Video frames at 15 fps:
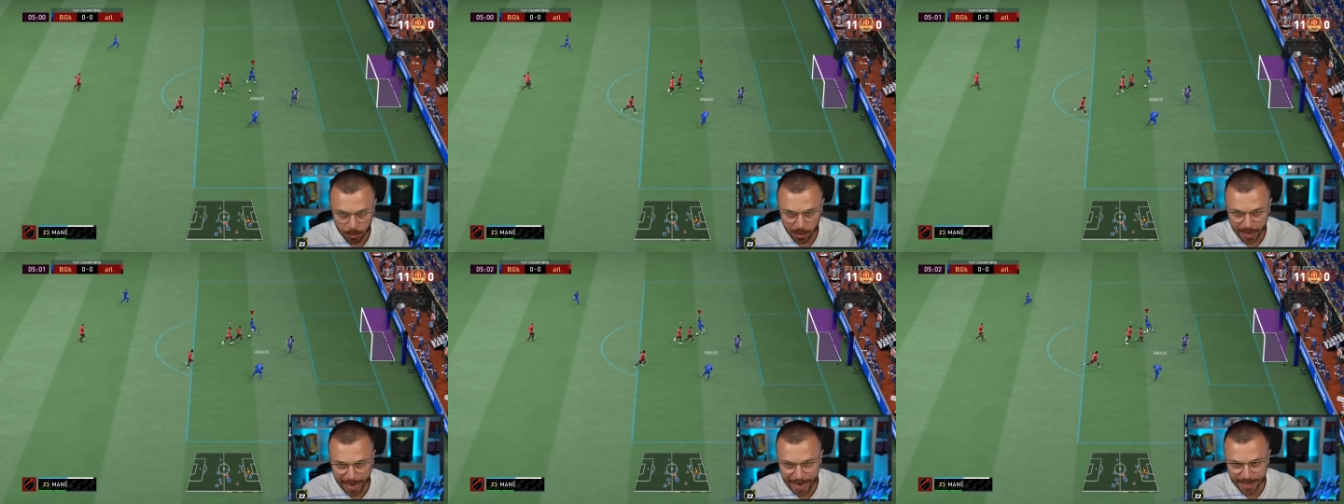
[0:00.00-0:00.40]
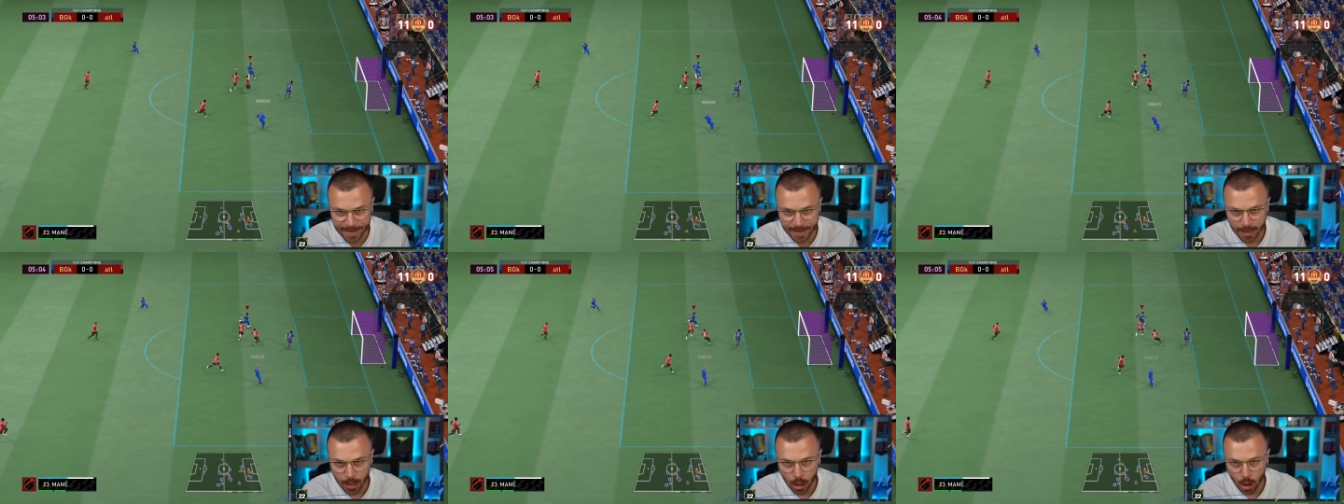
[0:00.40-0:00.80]

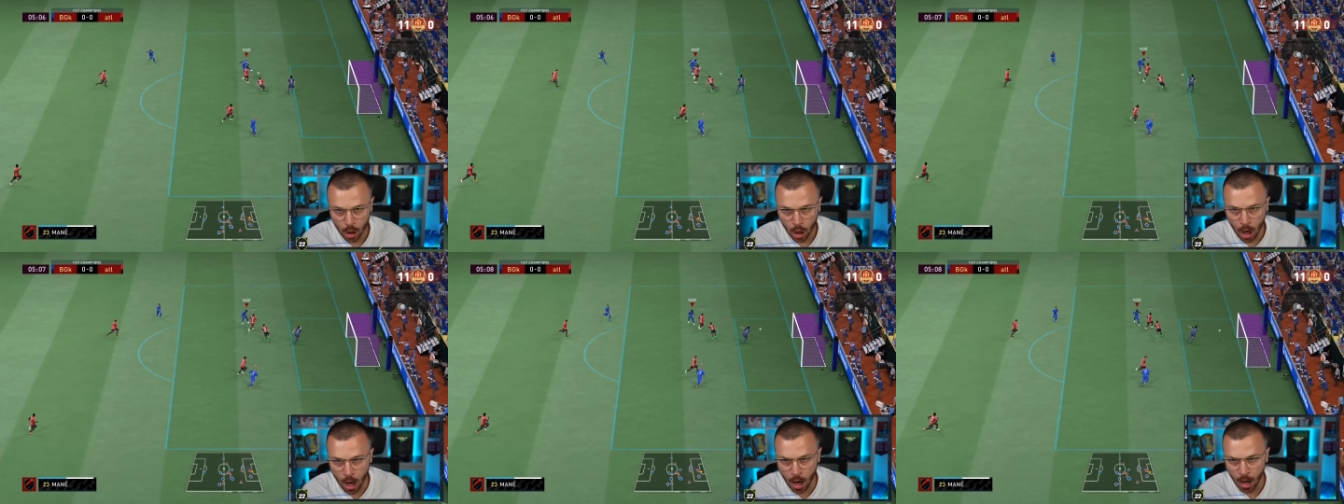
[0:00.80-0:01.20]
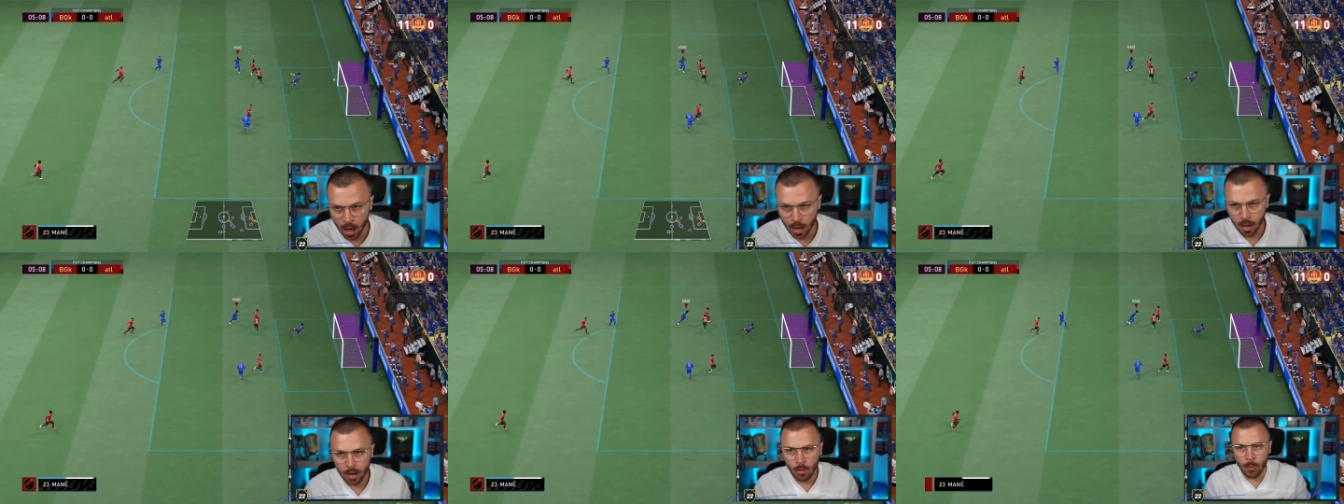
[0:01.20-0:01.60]
Please! Oh,
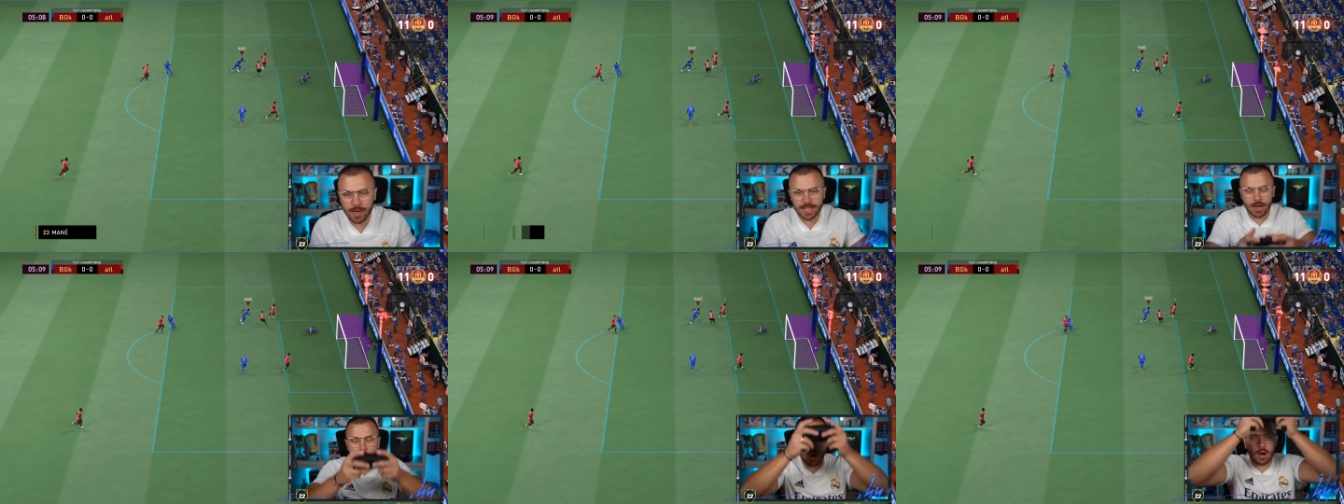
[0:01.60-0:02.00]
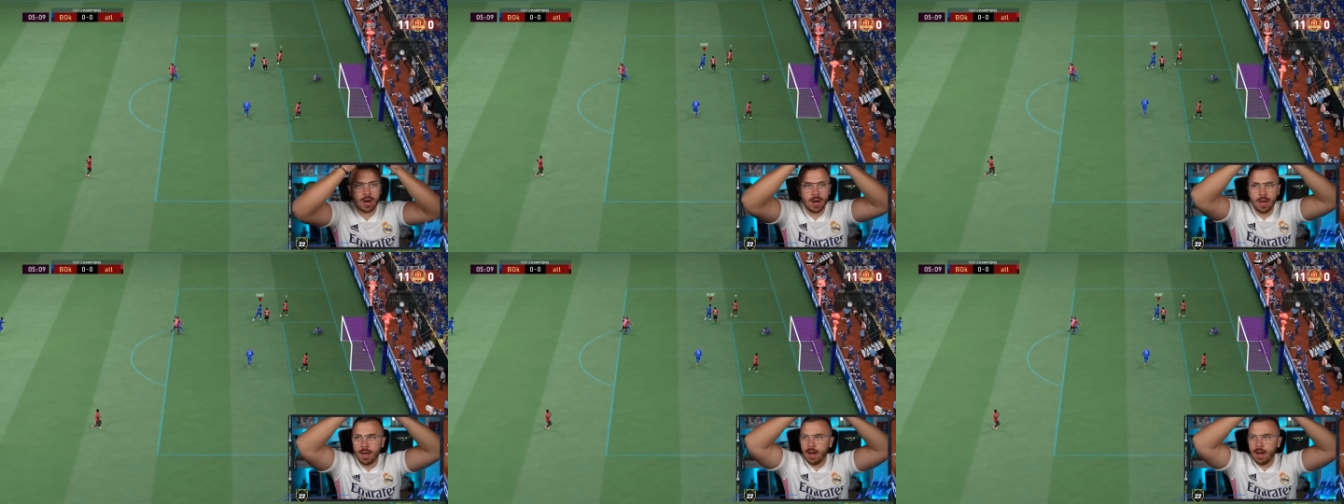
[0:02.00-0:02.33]
we score!